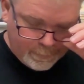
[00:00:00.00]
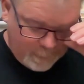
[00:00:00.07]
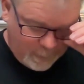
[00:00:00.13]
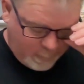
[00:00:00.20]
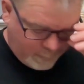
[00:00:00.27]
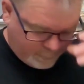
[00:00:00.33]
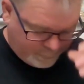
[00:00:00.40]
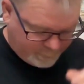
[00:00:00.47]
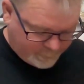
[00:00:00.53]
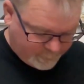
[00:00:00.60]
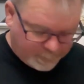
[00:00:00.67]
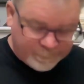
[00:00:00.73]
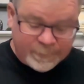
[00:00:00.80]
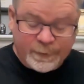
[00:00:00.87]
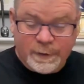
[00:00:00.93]
So I'm going
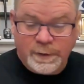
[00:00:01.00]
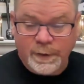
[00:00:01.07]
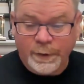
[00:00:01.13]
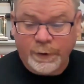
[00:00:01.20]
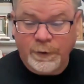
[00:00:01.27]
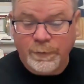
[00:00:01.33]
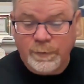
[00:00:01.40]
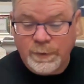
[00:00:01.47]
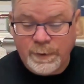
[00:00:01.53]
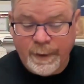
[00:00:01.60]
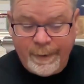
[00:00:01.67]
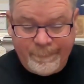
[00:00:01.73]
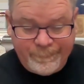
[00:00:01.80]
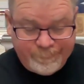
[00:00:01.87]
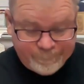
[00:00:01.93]
to put this on a
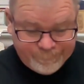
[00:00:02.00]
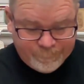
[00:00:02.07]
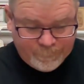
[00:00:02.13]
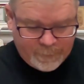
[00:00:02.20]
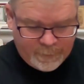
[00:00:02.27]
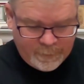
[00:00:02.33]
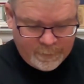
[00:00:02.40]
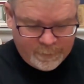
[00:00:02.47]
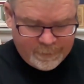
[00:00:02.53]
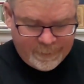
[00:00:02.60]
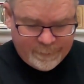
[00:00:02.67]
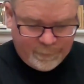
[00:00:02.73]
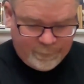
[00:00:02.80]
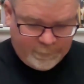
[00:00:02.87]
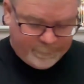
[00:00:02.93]
Q-snap, and it'll
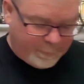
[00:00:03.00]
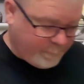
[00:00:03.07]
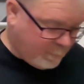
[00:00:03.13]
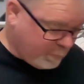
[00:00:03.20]
get a little bit more